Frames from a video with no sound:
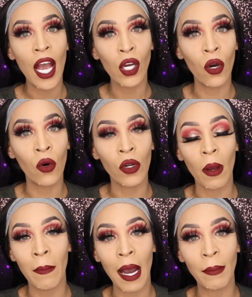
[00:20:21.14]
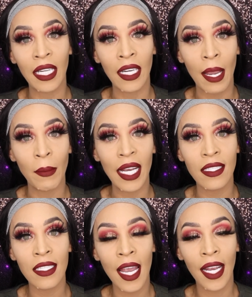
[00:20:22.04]
code
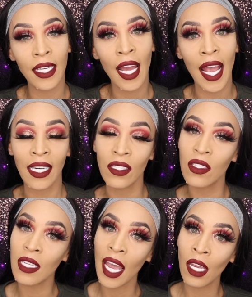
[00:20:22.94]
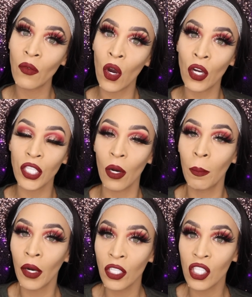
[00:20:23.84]
MAMAGLAM10 and save on your
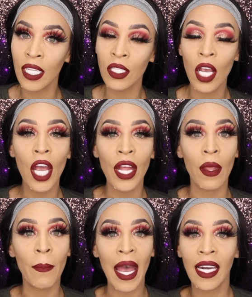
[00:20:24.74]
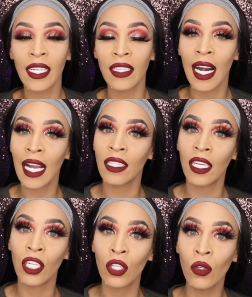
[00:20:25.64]
purchase. The palette that I
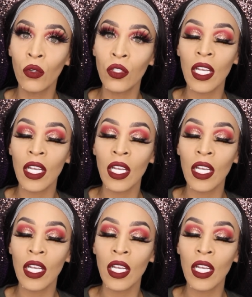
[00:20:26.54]
did use